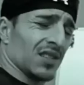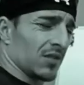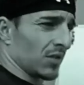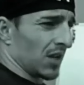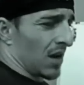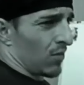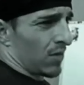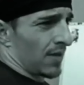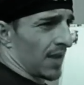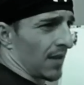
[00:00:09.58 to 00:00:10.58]
So you got
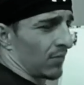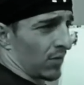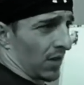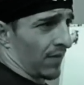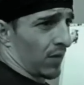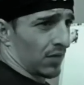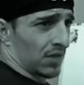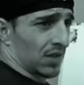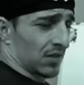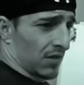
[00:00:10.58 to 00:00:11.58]
one that really
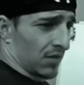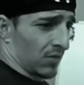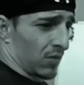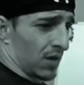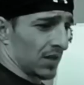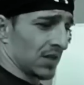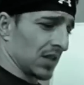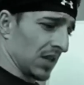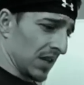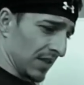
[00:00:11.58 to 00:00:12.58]
focuses on
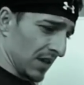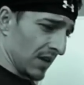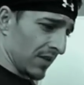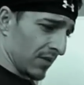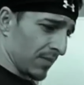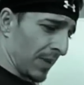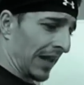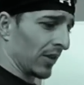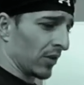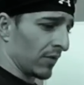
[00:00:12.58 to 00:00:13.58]
quantity and the other,
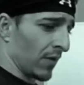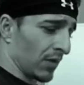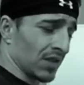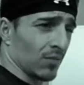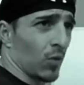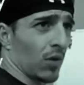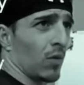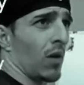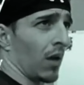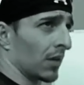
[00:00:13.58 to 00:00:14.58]
paleo, focusing more on
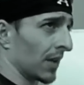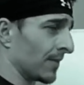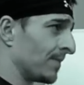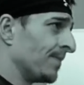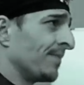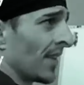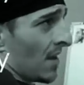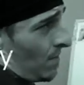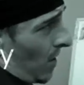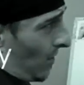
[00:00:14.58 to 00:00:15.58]
quality.
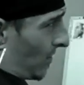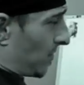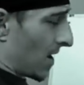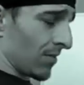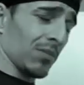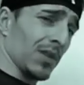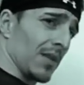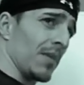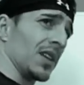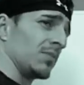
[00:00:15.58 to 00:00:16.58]
Both are probably the
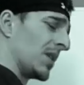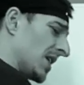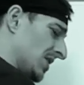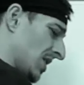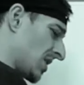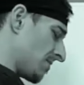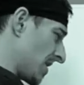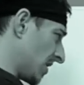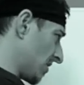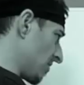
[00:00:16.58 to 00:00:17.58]
best bet to kind of
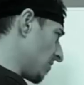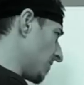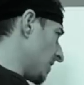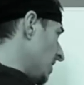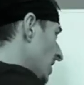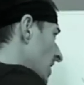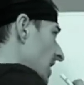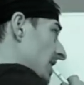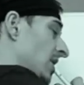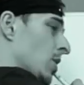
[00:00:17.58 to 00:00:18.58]
make your own, but
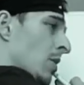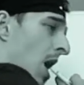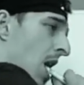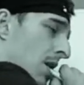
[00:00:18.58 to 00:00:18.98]
anywho,